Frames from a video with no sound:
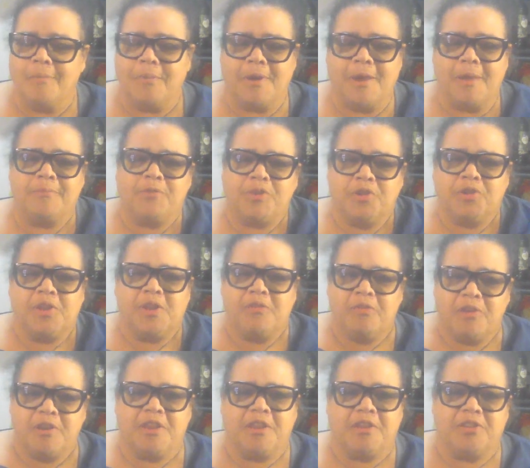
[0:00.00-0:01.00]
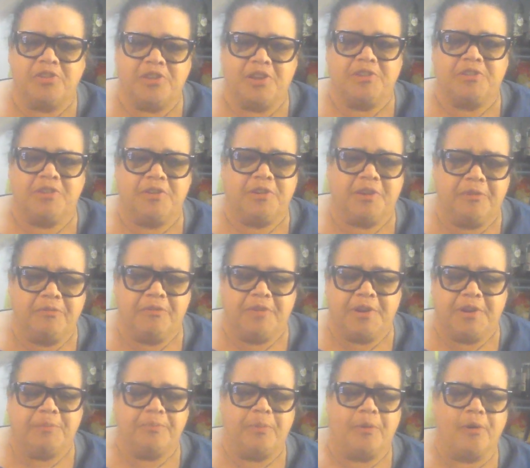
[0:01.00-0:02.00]
But I'm just leaving the
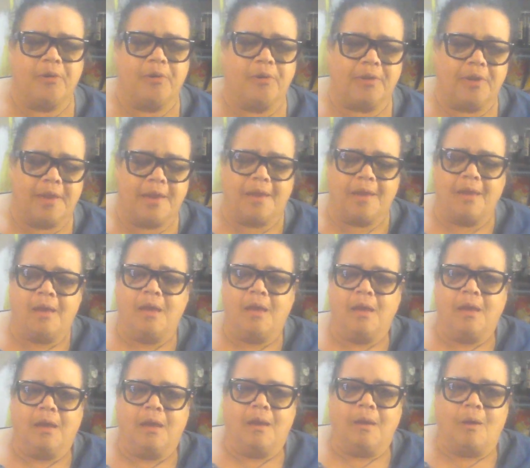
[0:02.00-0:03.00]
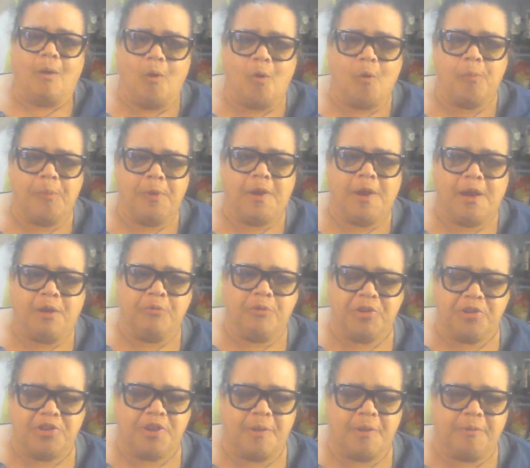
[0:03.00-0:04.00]
sensitivity part like open and
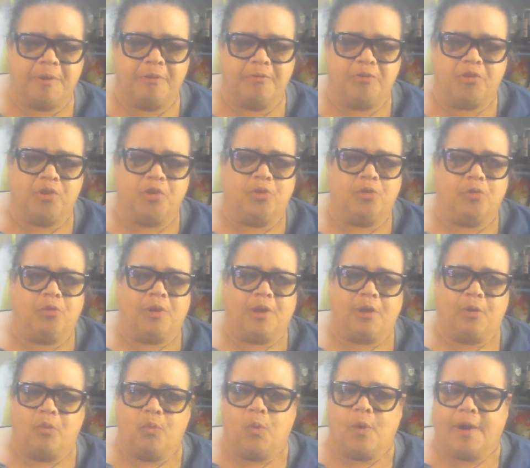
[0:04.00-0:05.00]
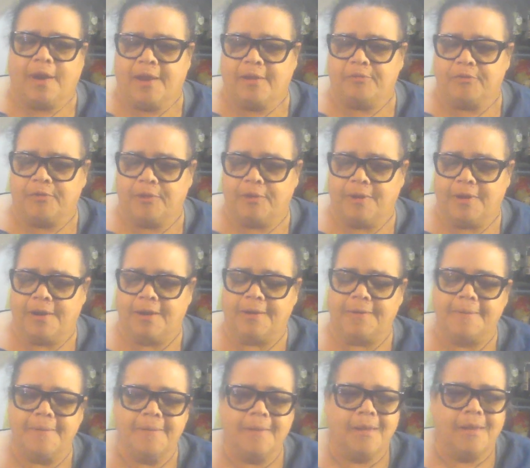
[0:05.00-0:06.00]
receptive to like whatever,
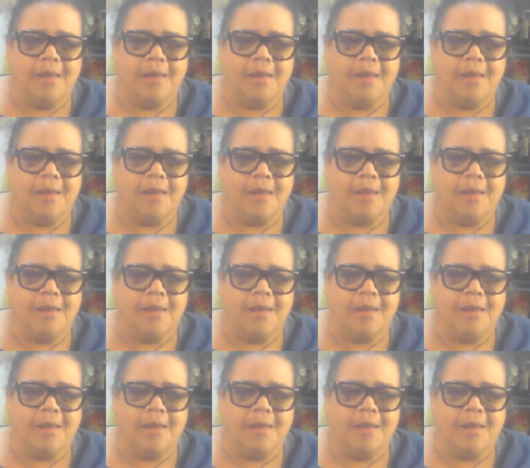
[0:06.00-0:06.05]
and